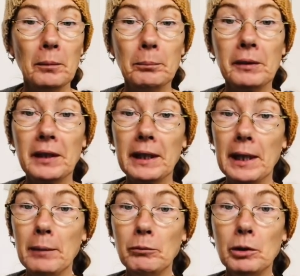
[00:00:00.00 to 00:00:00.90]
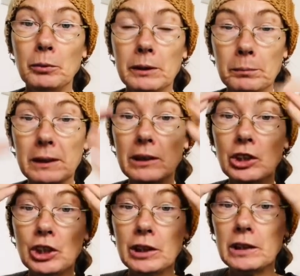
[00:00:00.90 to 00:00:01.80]
but the camera was
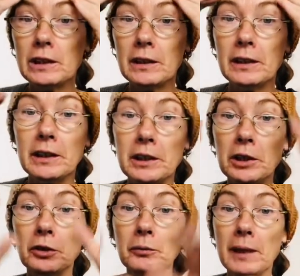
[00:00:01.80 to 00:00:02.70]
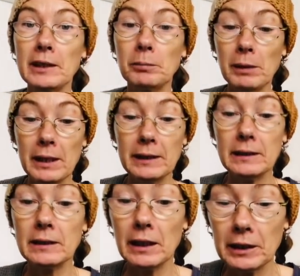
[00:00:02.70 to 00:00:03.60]
positioned in the incorrect
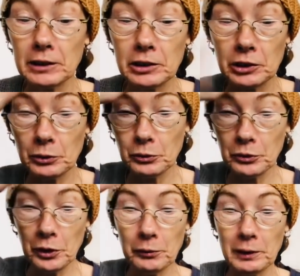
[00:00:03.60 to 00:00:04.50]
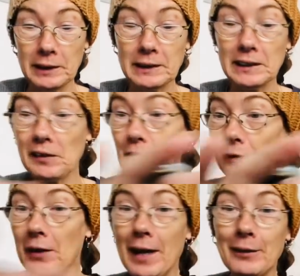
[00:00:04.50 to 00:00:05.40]
place and you could only see the
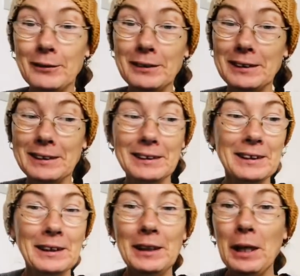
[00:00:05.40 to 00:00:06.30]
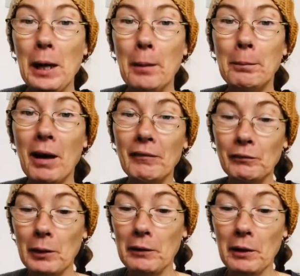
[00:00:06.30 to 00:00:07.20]
ground above
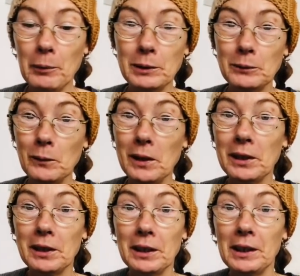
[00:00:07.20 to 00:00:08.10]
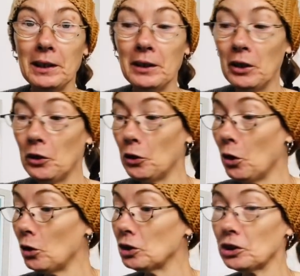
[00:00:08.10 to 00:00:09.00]
where I was working,
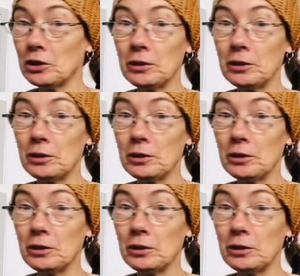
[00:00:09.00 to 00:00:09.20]
not